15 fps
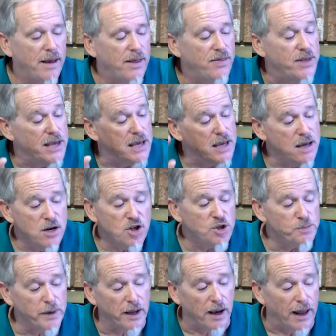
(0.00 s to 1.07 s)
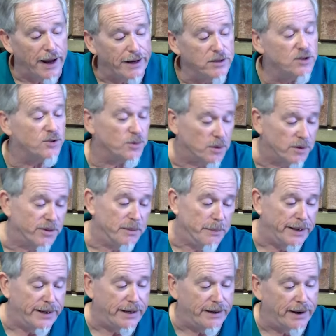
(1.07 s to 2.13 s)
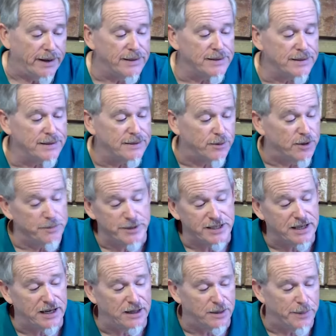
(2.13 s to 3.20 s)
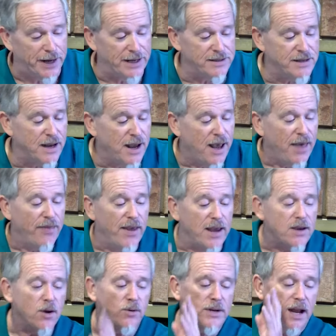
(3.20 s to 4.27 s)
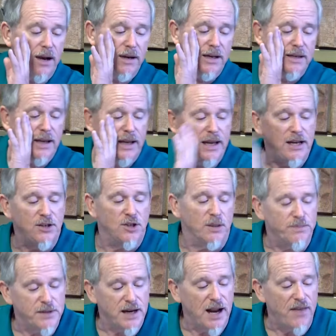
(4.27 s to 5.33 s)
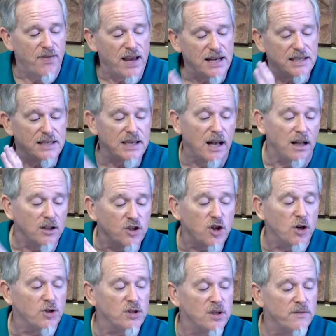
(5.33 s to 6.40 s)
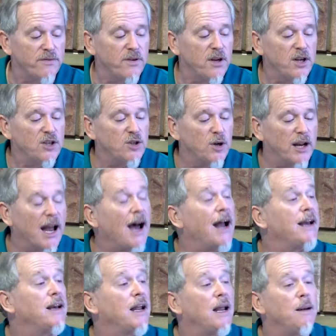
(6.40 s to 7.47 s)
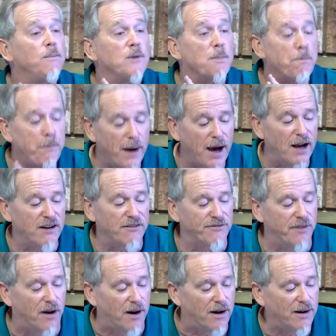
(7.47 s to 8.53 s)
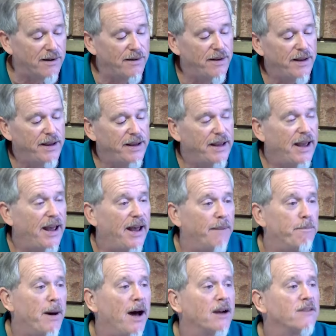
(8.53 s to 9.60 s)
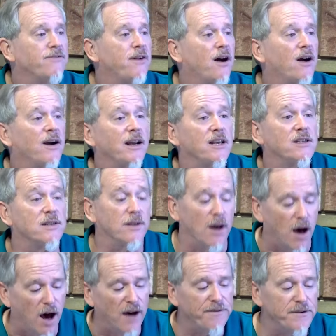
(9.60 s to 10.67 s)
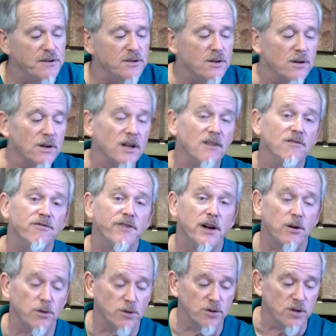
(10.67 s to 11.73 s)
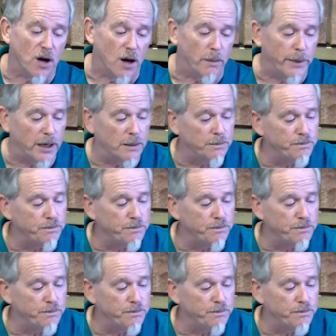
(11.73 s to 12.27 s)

the Ishmaelites, or the Midianites, or the Mosquitobites, they go down into Egypt and they sell Joseph to a guy named Potiphar. And Potiphar is an officer in Pharaoh's army.